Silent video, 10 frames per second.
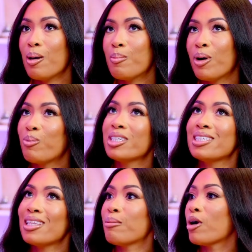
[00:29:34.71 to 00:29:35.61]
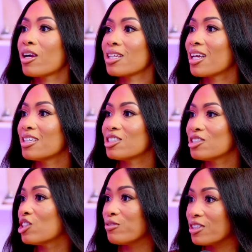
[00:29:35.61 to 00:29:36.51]
But we see that marketing has
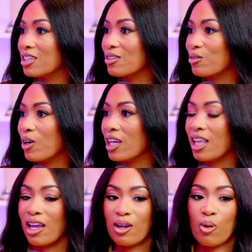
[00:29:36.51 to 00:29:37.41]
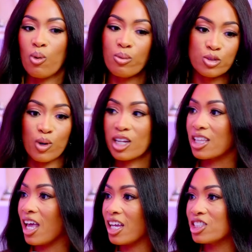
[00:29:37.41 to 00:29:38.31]
shifted, right? Like what was working
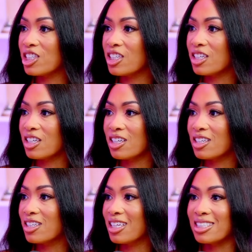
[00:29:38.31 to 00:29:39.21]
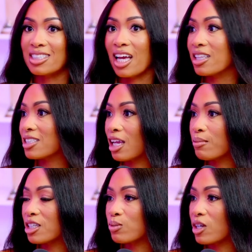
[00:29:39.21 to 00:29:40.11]
last year is not the same
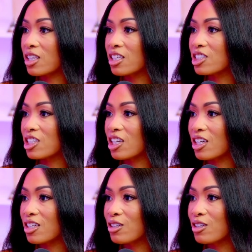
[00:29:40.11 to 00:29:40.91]
that's working this year.